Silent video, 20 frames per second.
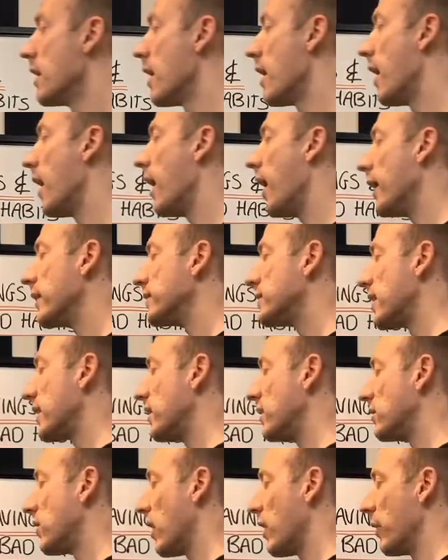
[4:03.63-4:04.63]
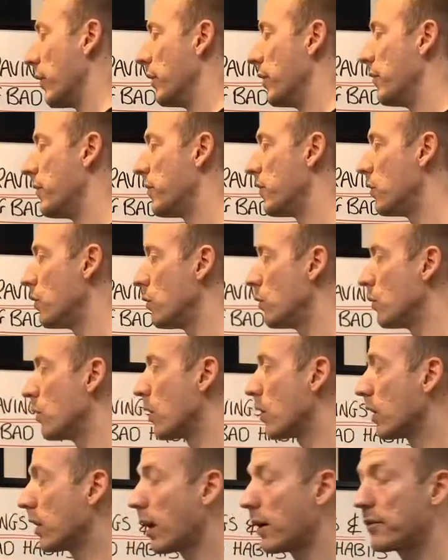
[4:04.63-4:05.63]
understanding the diet on, if you
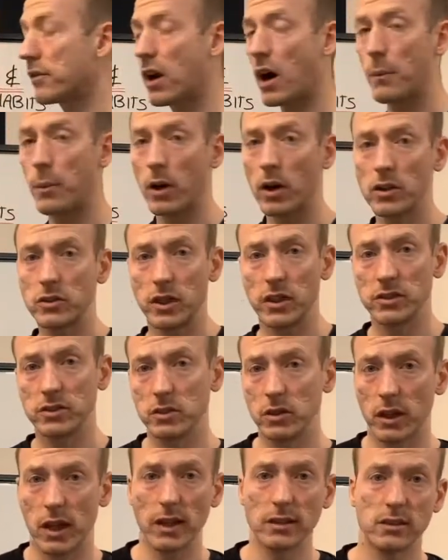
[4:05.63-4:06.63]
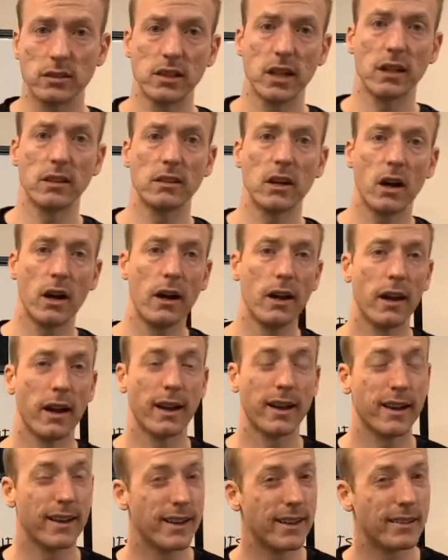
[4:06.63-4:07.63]
love carbohydrates and a ketogenic diet,
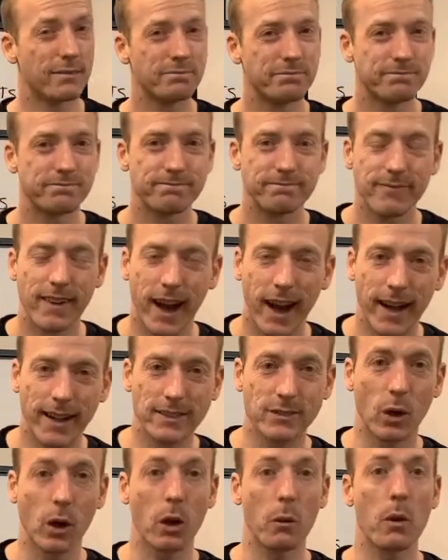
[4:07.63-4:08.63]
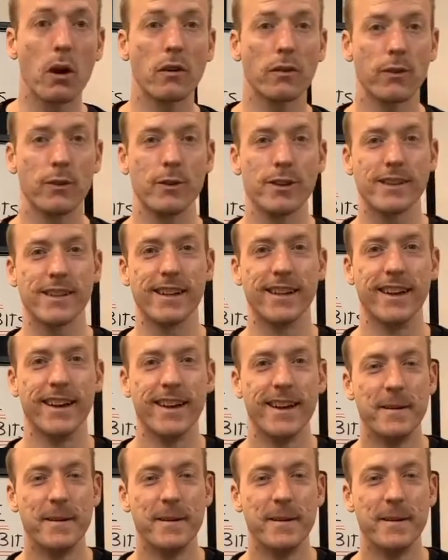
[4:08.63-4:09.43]
like it's not gonna work for you, is it?